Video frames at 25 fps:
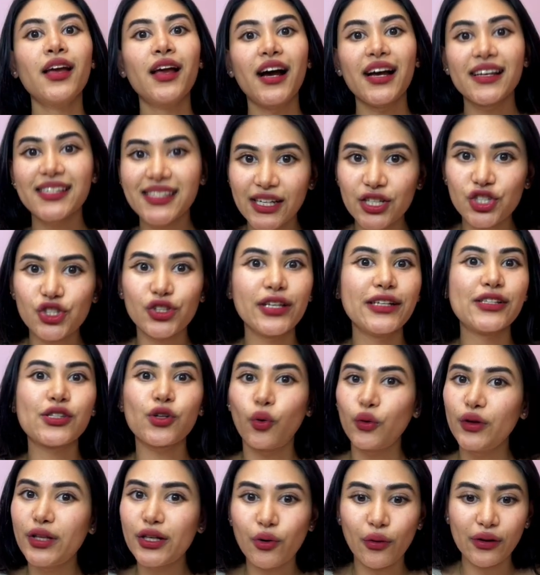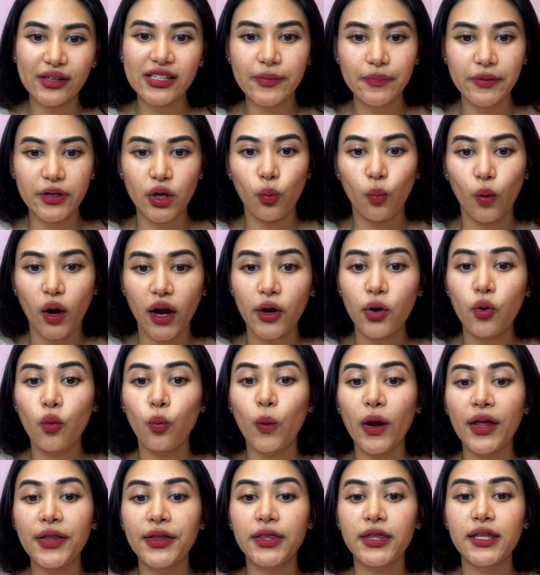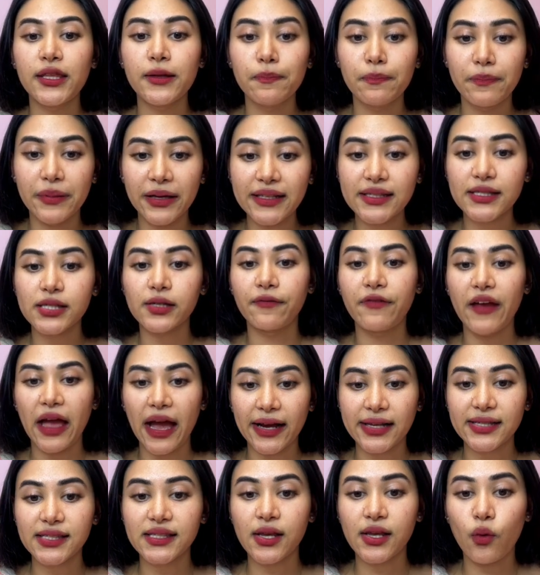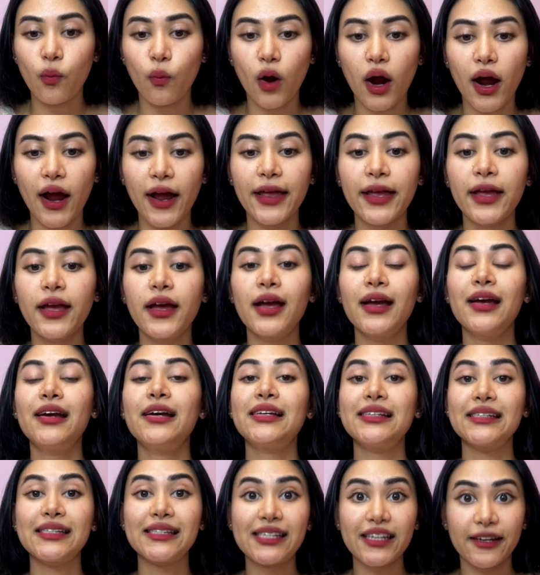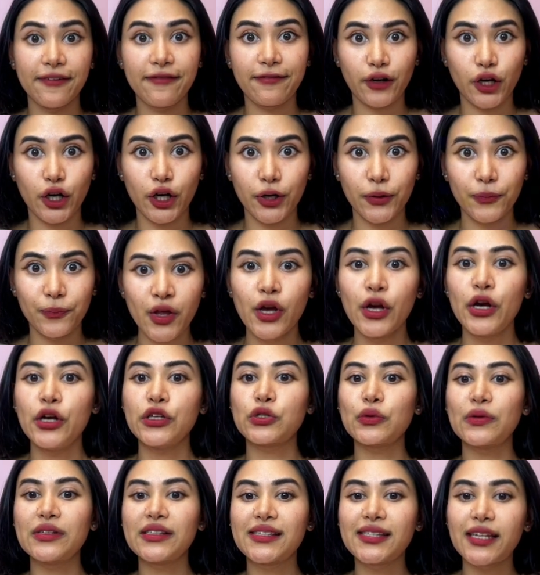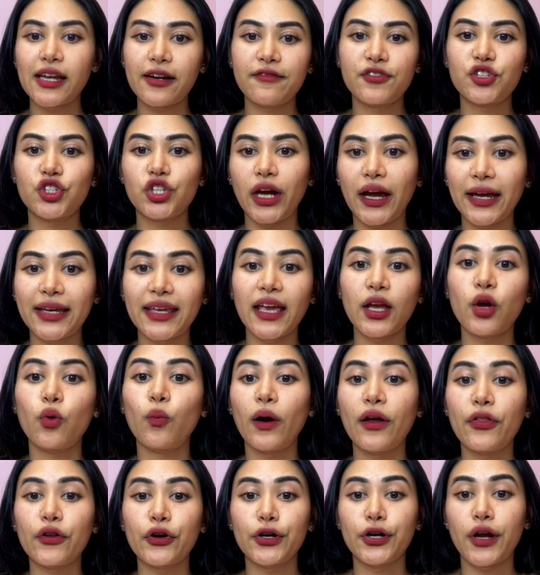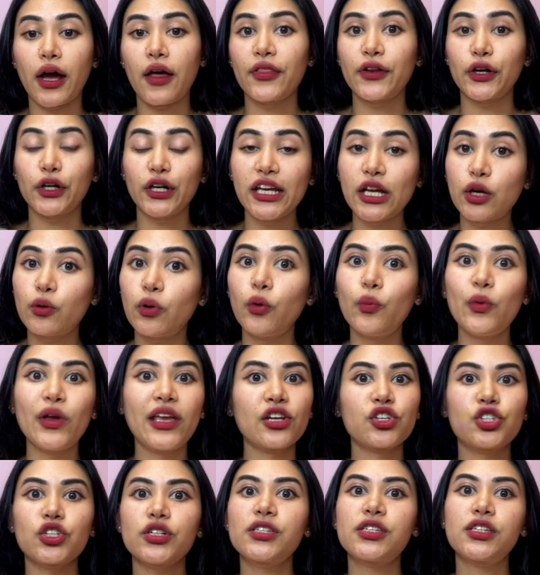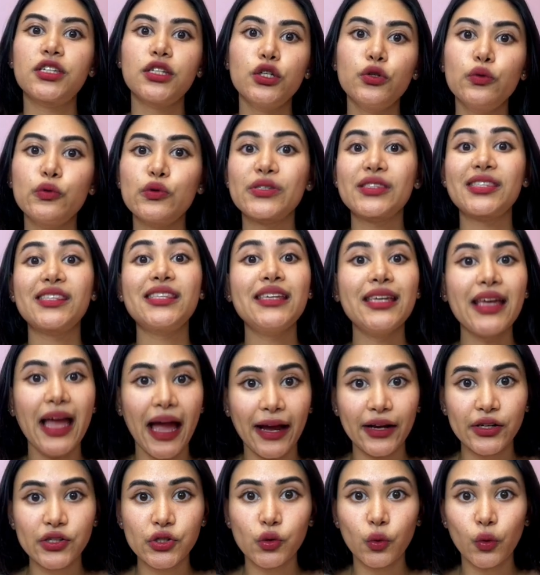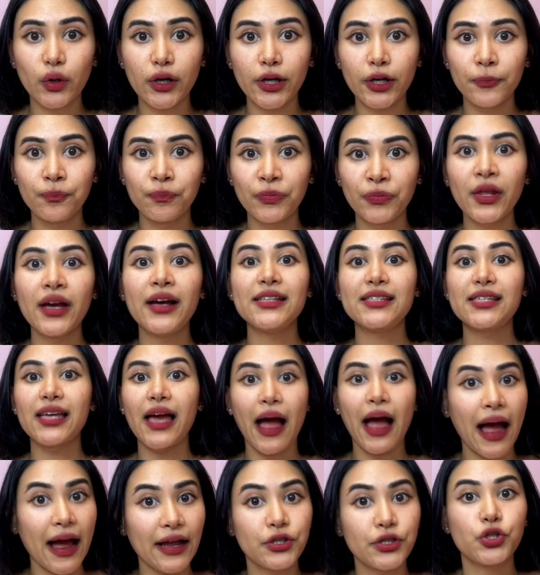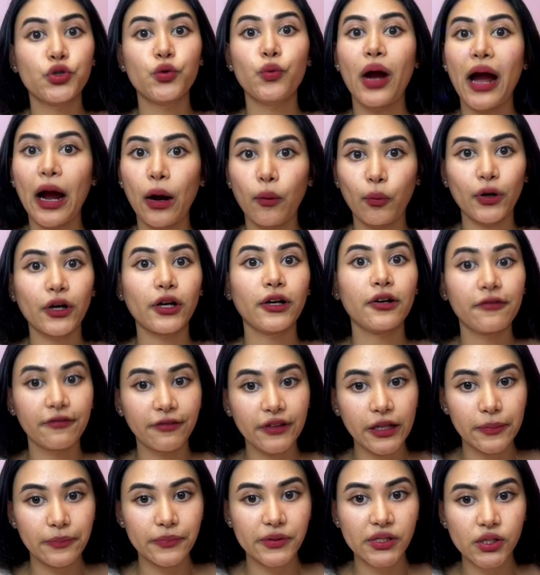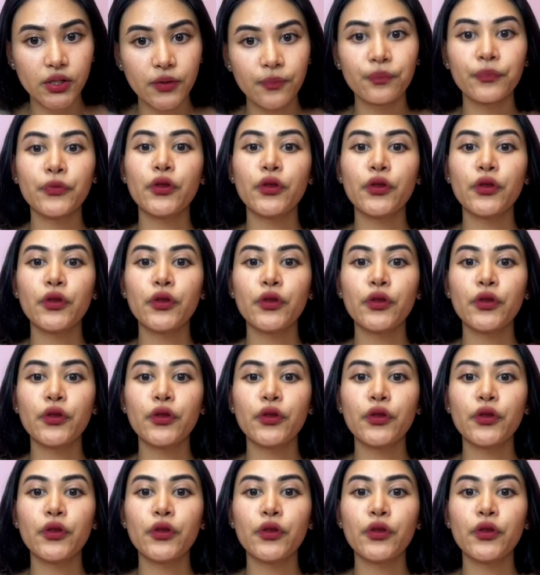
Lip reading: Essentially, it's only going to be a 1 when the bits of X and Y differ. So instead of checking whether or not they're equal, we can just use the XOR to add to our flips.